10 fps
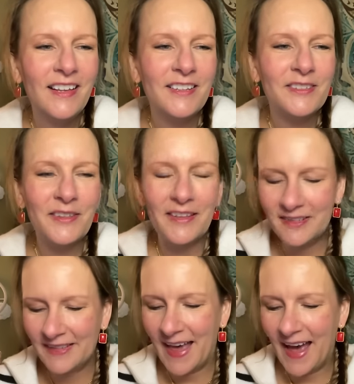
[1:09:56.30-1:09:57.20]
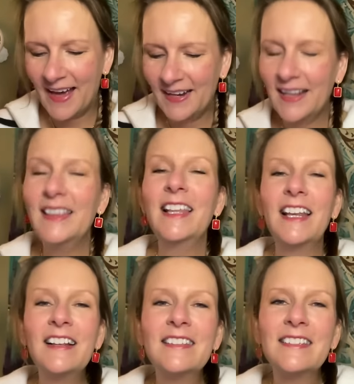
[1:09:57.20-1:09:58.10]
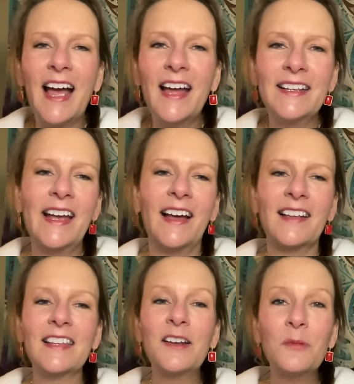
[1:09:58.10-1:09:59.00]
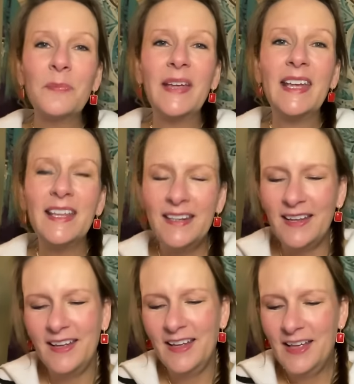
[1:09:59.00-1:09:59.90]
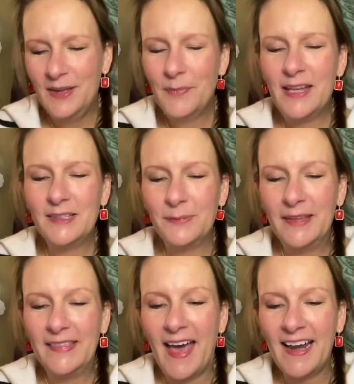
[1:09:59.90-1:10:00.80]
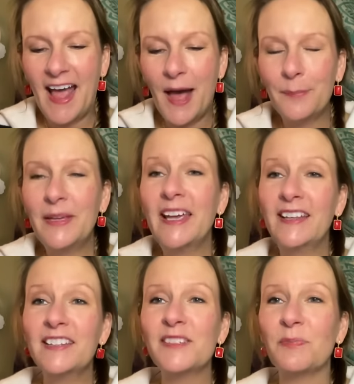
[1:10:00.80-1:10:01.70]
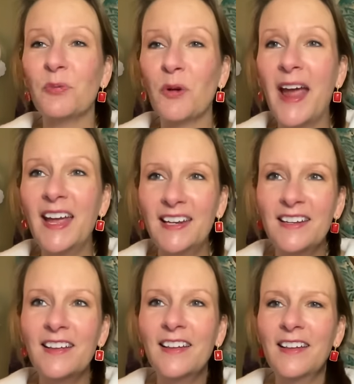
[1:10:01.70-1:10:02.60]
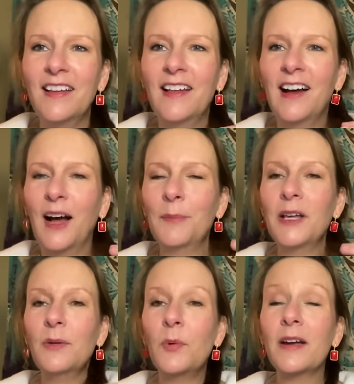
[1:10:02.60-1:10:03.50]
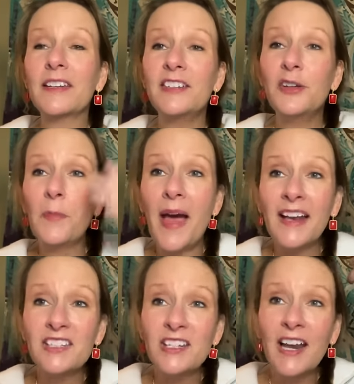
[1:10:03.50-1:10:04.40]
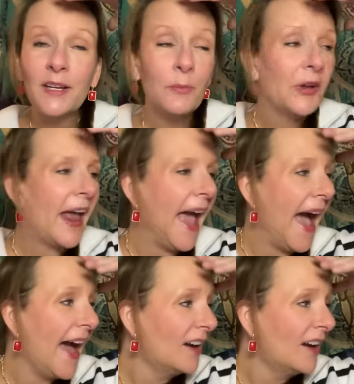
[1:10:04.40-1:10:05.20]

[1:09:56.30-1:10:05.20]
So there's that. A little tiny, yeah, a little pin makes me that happy. And this braid I'm going to wear. Could you imagine I could put a hat